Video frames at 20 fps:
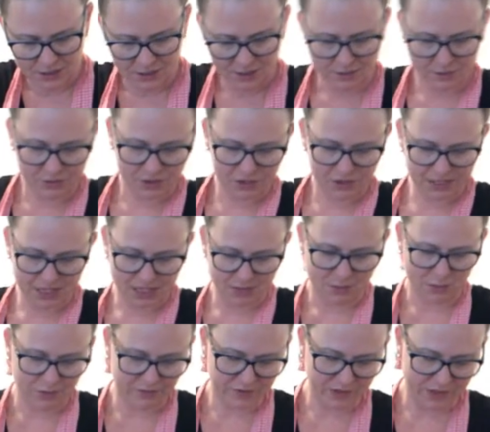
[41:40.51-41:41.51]
We're just kind of
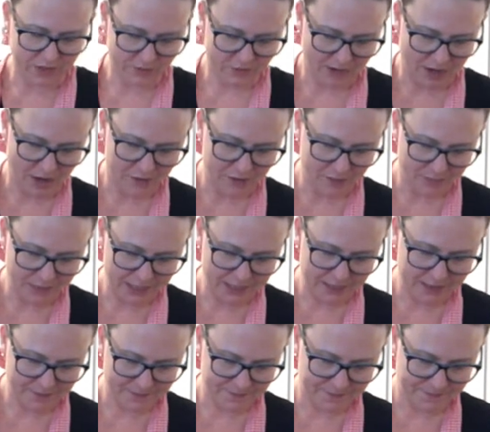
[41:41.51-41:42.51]
moving it around a
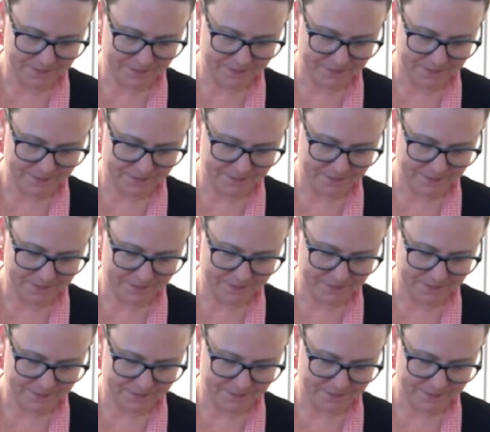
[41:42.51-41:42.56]
bit.